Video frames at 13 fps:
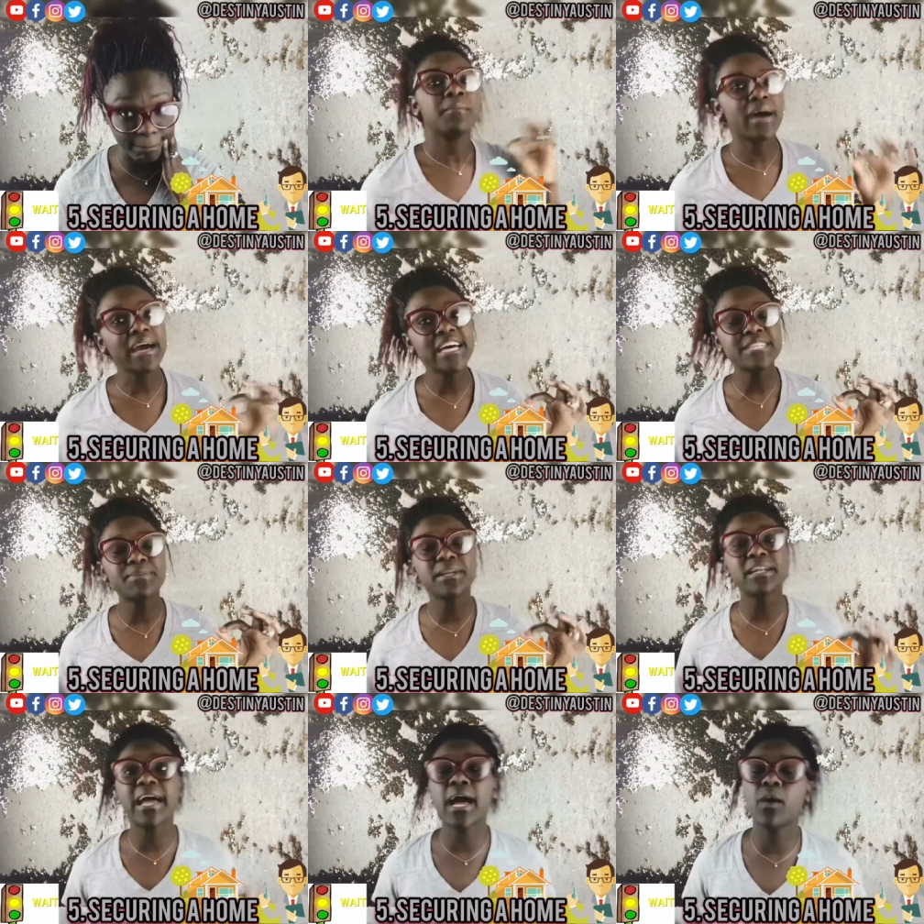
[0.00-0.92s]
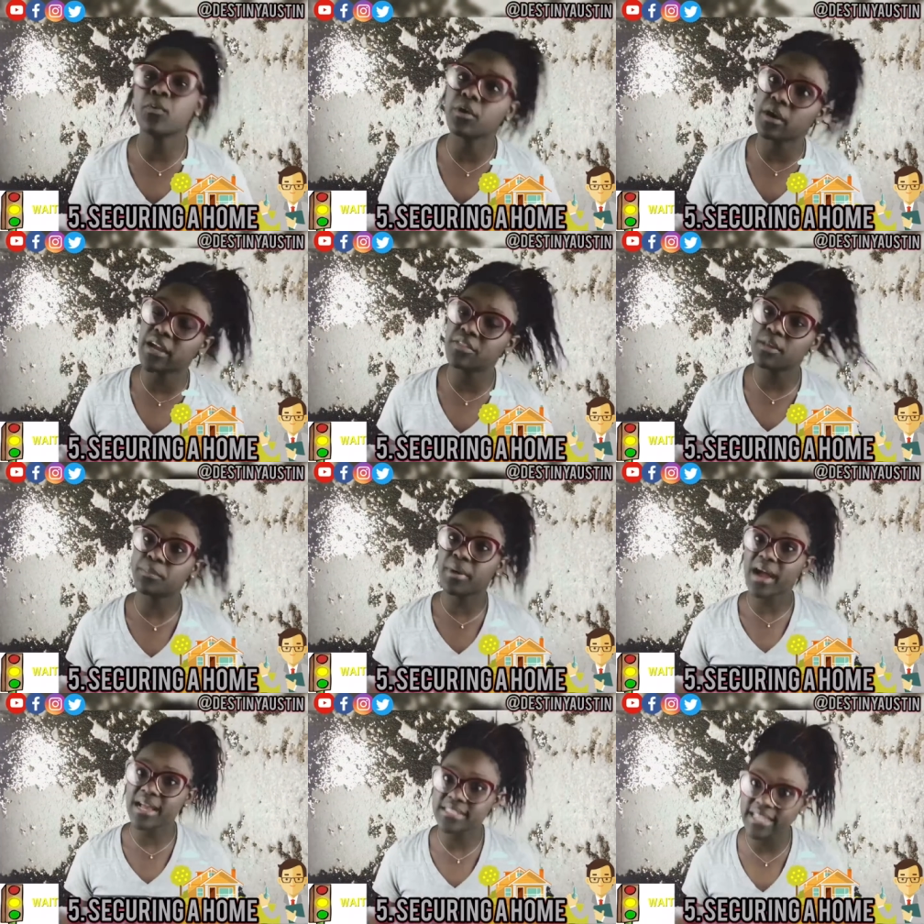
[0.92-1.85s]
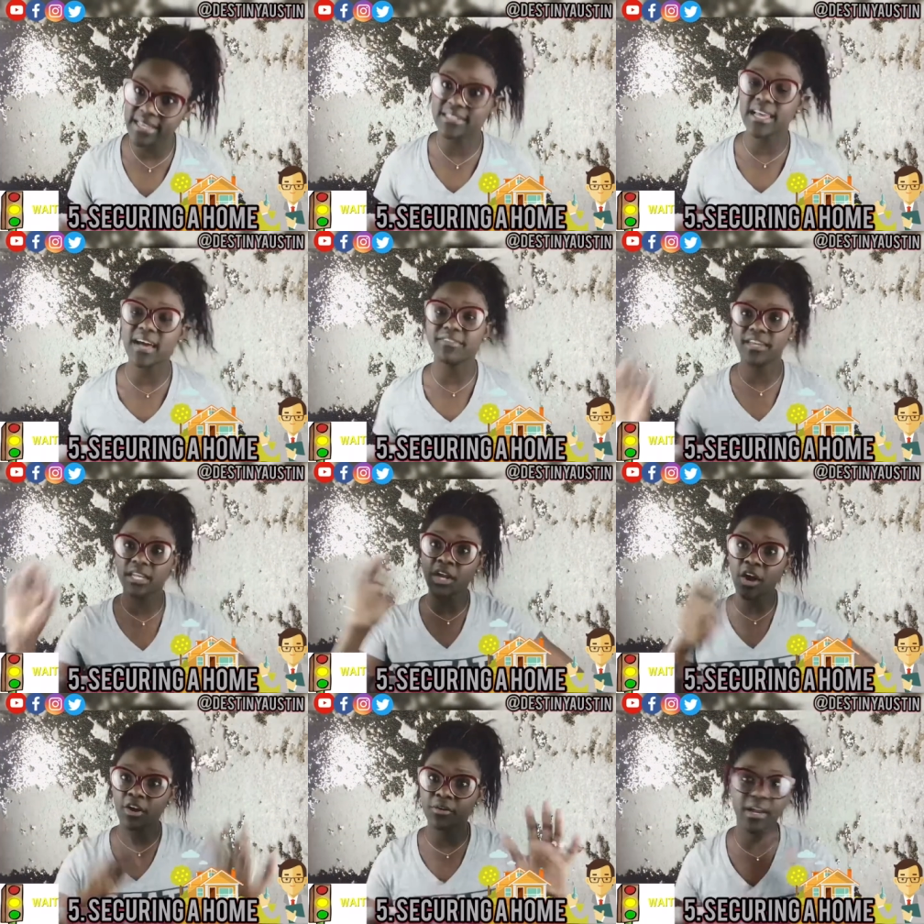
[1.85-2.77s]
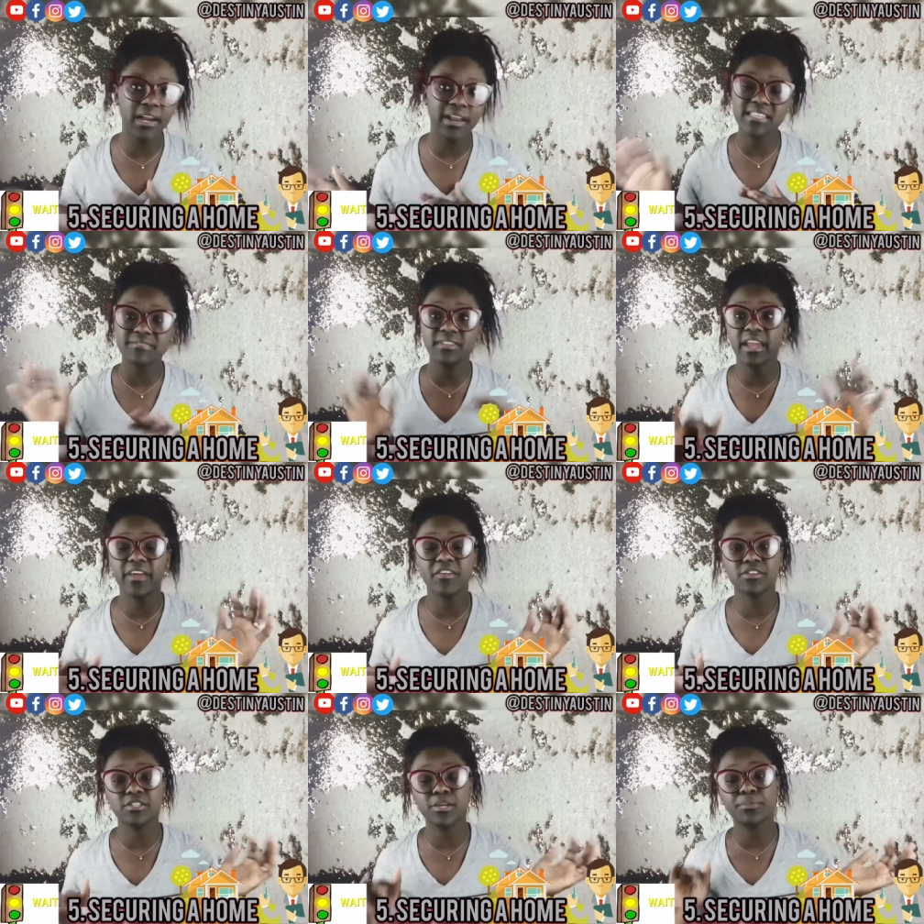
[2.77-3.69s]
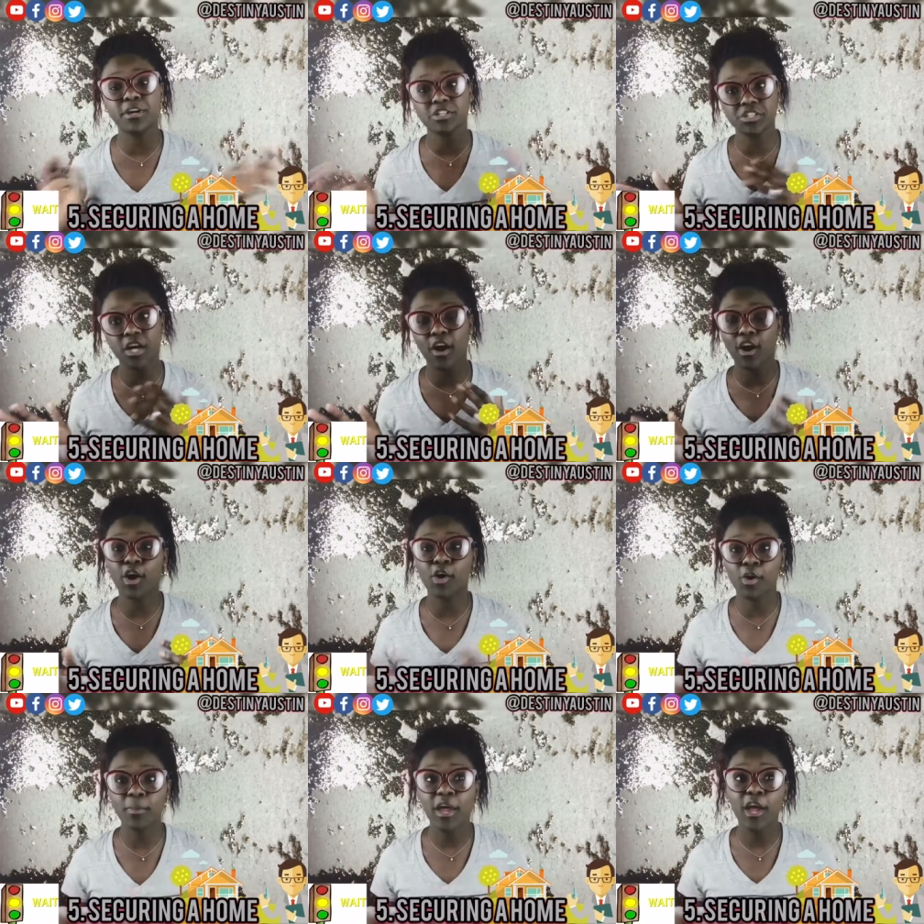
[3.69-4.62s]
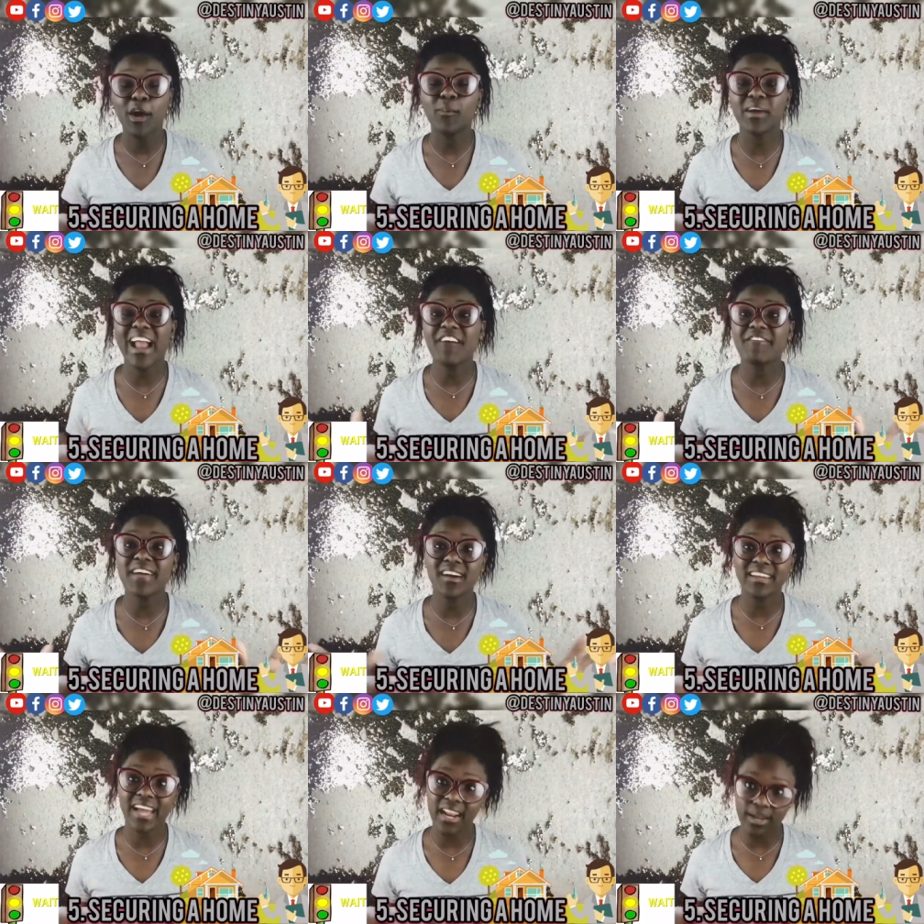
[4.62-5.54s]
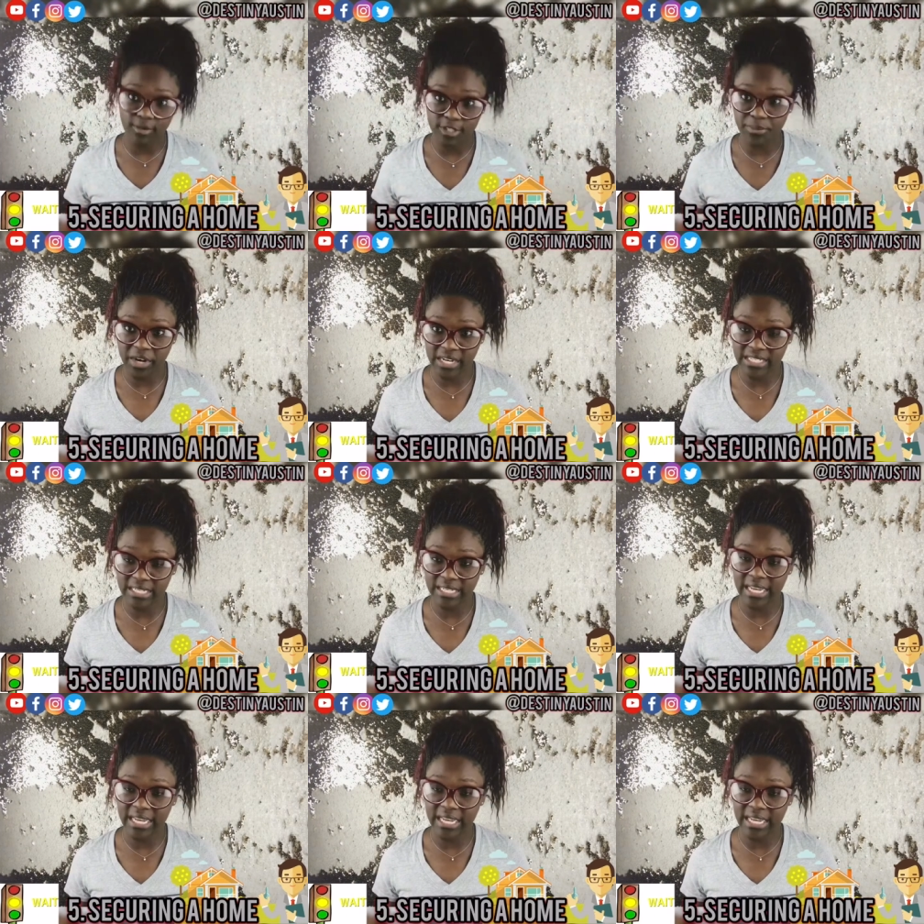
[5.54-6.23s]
My husband and I were in the process of getting our credit and stuff together so to purchase our home when I found out I was pregnant.